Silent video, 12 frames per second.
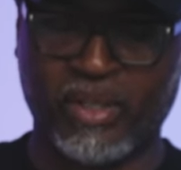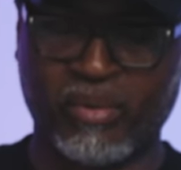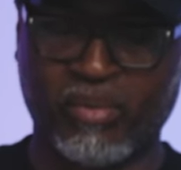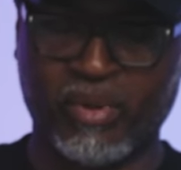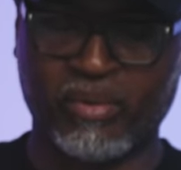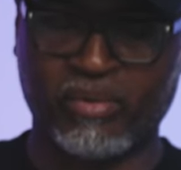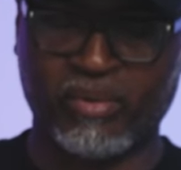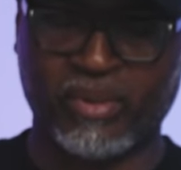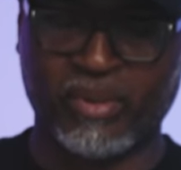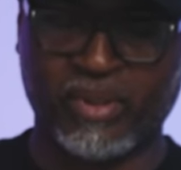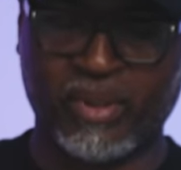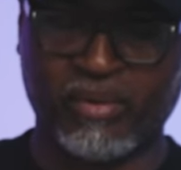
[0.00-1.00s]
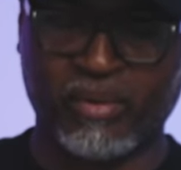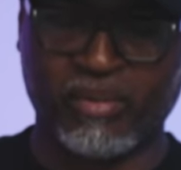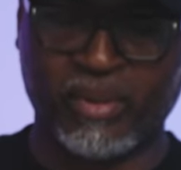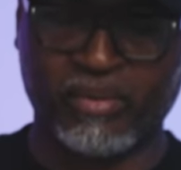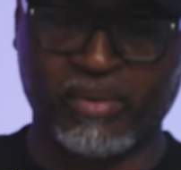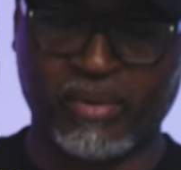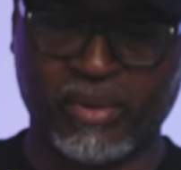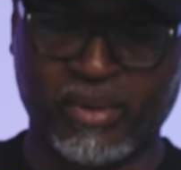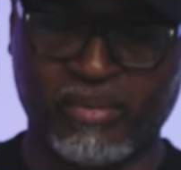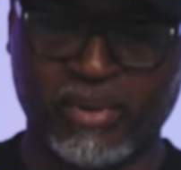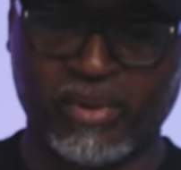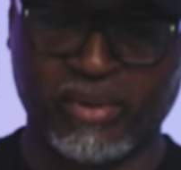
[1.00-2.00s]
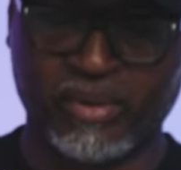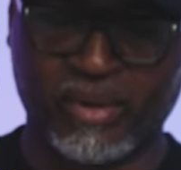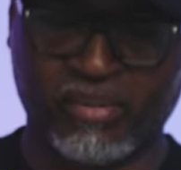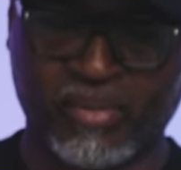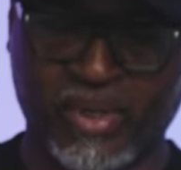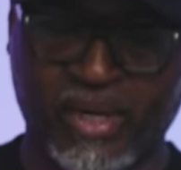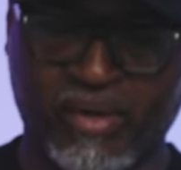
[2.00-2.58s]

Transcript: Get one, get one, get results in one